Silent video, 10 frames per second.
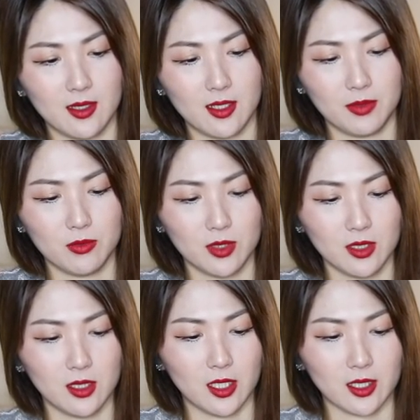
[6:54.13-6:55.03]
I've been
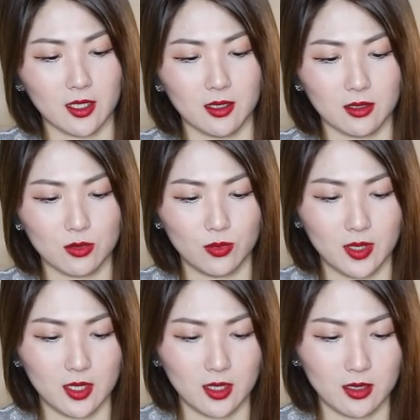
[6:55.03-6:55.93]
really liking this
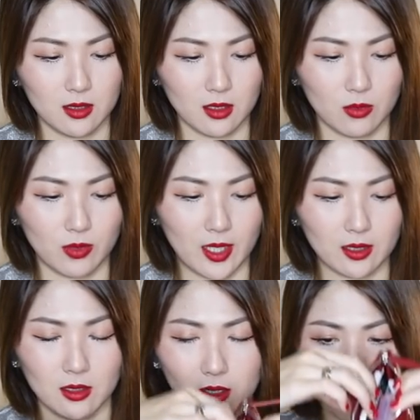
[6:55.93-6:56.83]
one, the
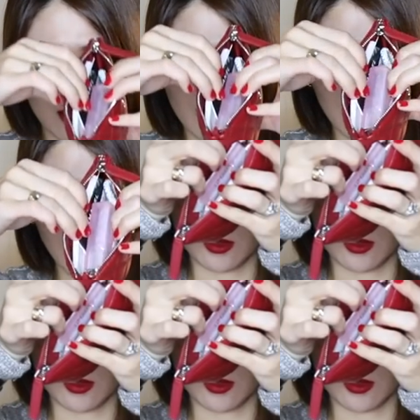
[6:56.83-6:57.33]
red color.